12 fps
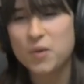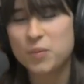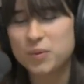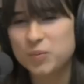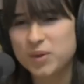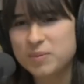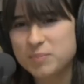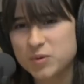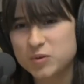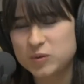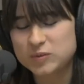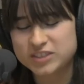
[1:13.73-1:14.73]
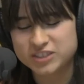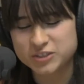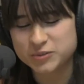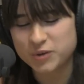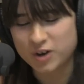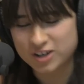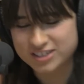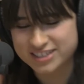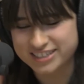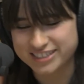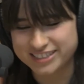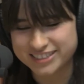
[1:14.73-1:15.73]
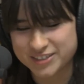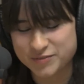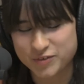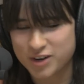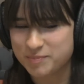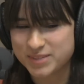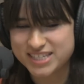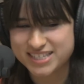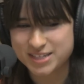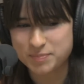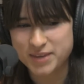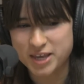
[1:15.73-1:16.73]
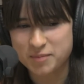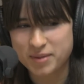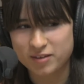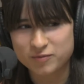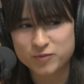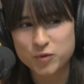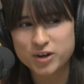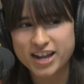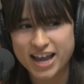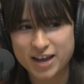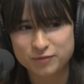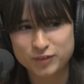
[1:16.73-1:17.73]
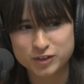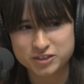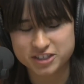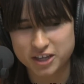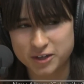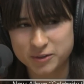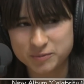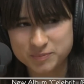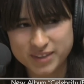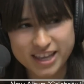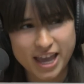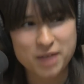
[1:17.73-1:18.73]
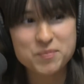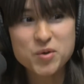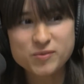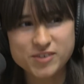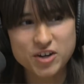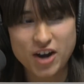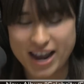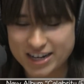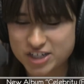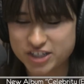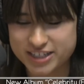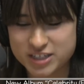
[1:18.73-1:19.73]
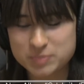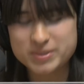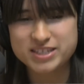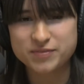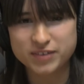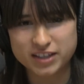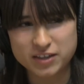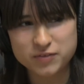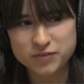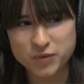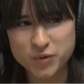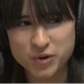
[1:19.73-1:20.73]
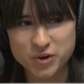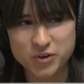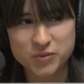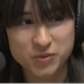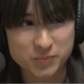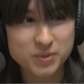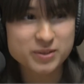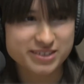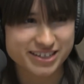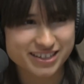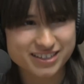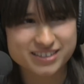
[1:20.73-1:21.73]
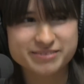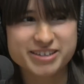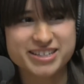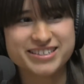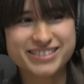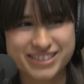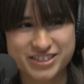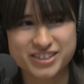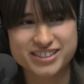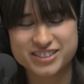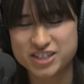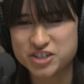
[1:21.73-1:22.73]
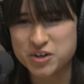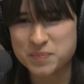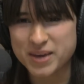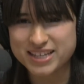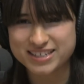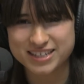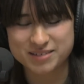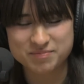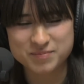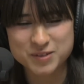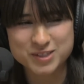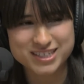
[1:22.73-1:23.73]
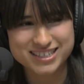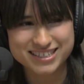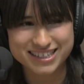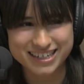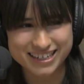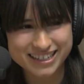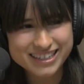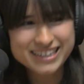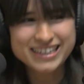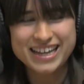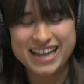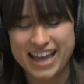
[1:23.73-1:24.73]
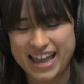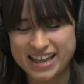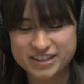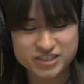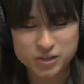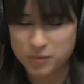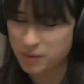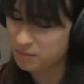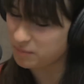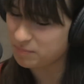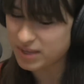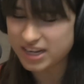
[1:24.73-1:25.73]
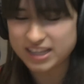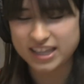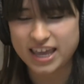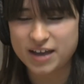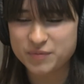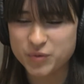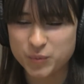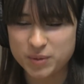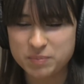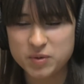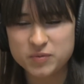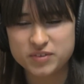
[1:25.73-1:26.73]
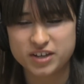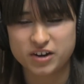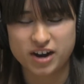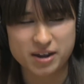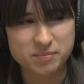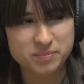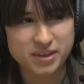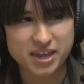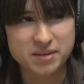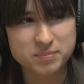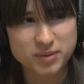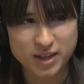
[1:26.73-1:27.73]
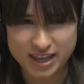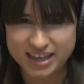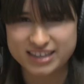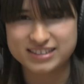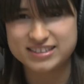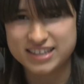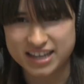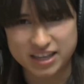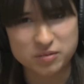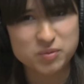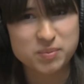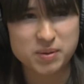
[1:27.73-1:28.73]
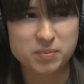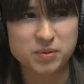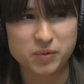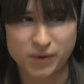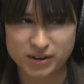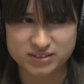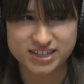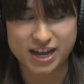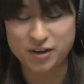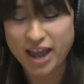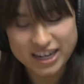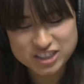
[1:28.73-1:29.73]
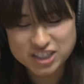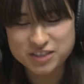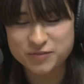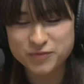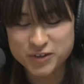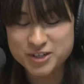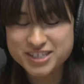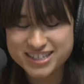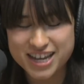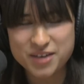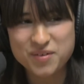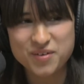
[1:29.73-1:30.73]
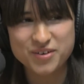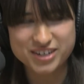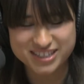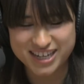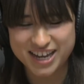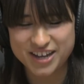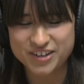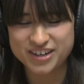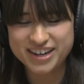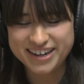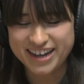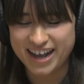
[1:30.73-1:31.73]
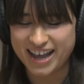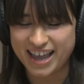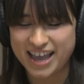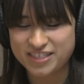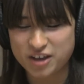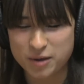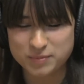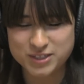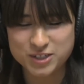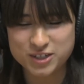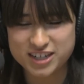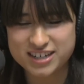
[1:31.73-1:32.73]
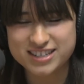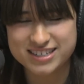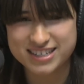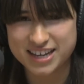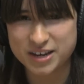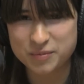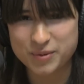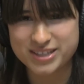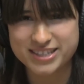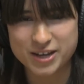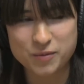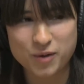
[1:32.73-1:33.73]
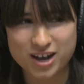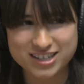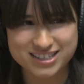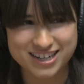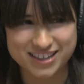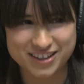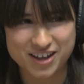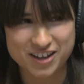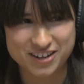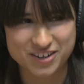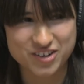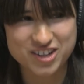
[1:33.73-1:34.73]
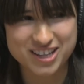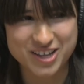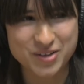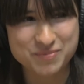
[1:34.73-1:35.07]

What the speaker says: Well, we moved to Austin from Mississippi about 4.5 years ago. And moved here actually specifically for the music, because it's such an amazing music city. And so immediately after we moved here, I began playing and sitting in with people around town. Actually, the first night we were in town, I had the opportunity to sit in with Del Watson at the Continental Club.